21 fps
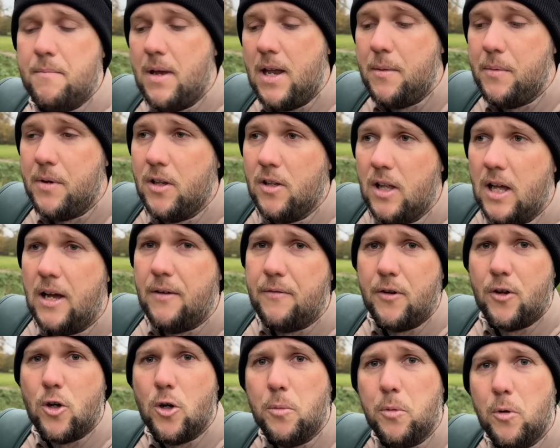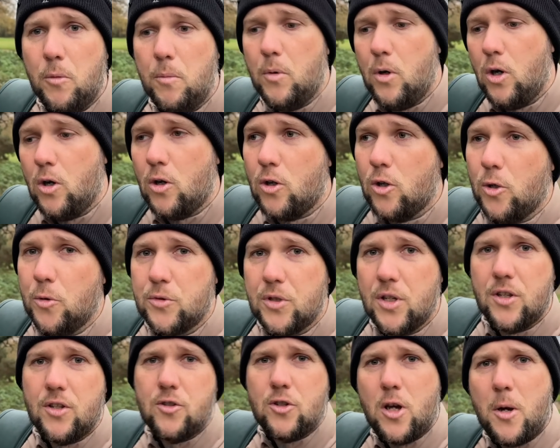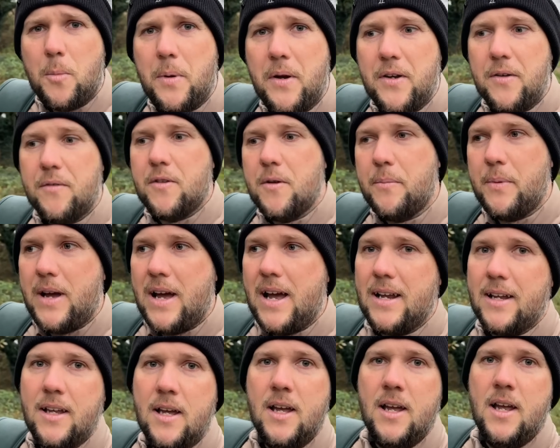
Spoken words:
Maybe you'll have a couple more clubs at the top end of the bag